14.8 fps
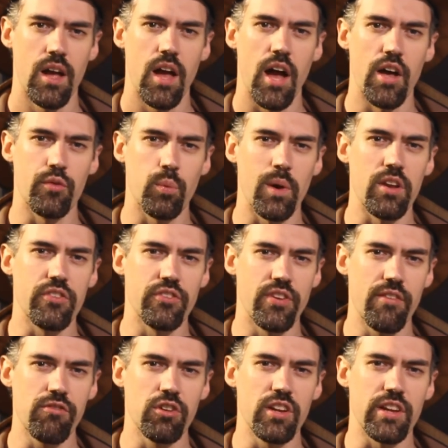as well as
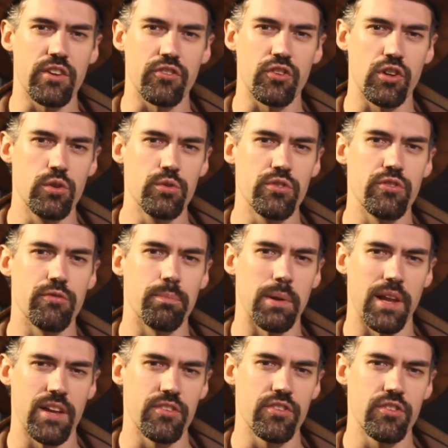several exclusive
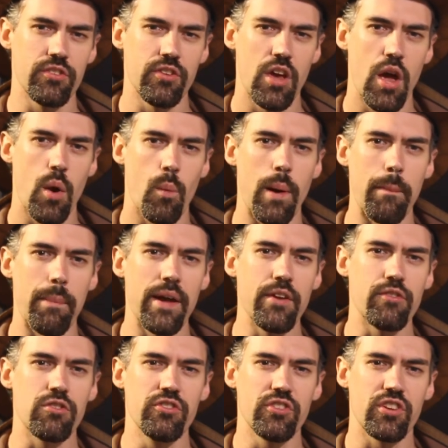places where
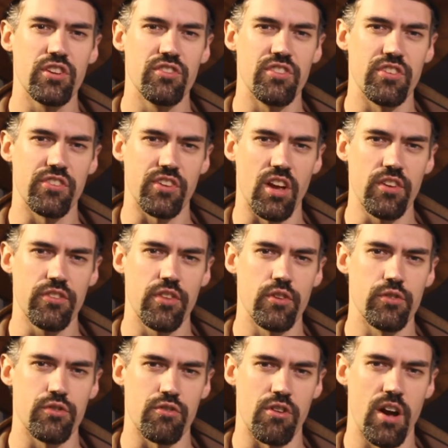patrons can discuss
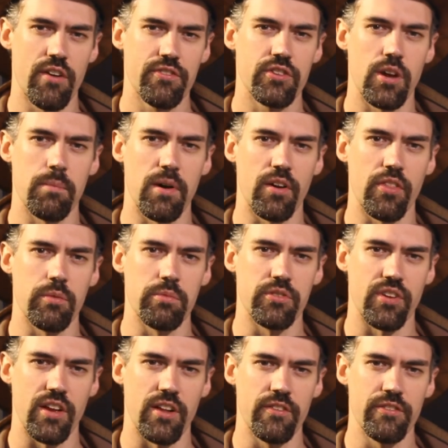those drafts among
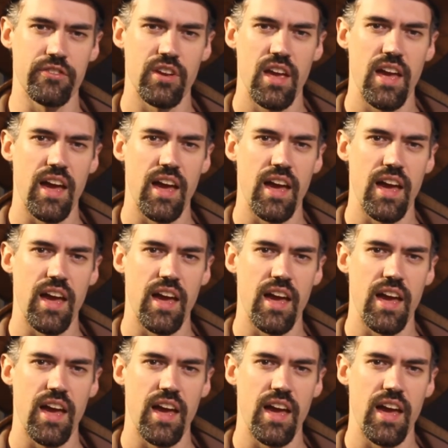themselves